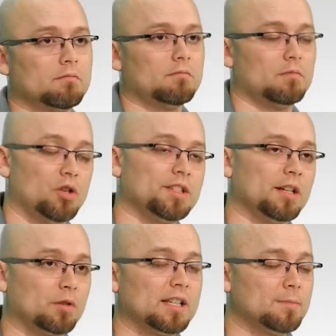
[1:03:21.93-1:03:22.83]

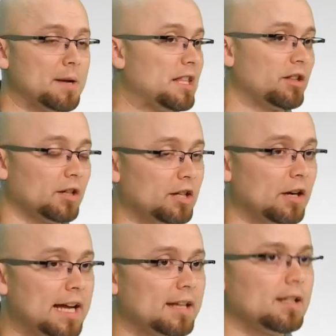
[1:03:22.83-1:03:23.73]
wholesale price might be 30
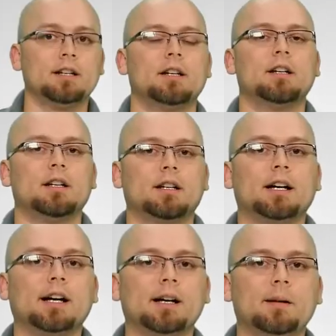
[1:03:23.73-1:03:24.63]
grand.
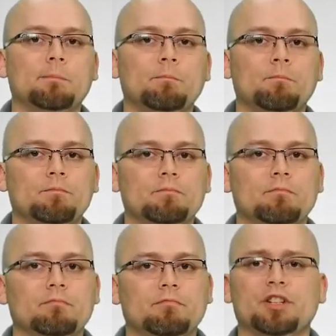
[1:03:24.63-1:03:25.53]

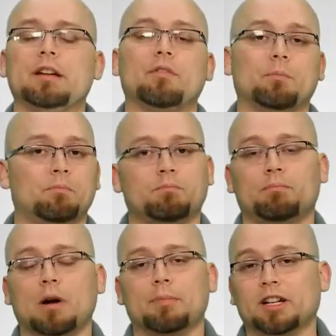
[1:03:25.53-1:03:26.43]
Do you have a
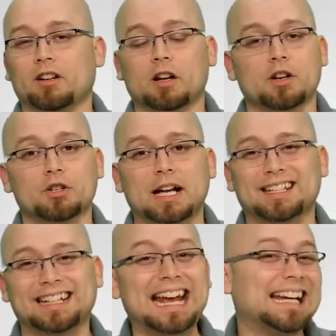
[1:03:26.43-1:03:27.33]
property under
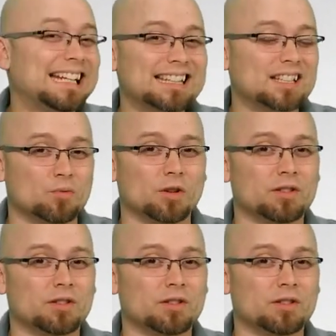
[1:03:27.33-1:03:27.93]
contract at 80 that's worth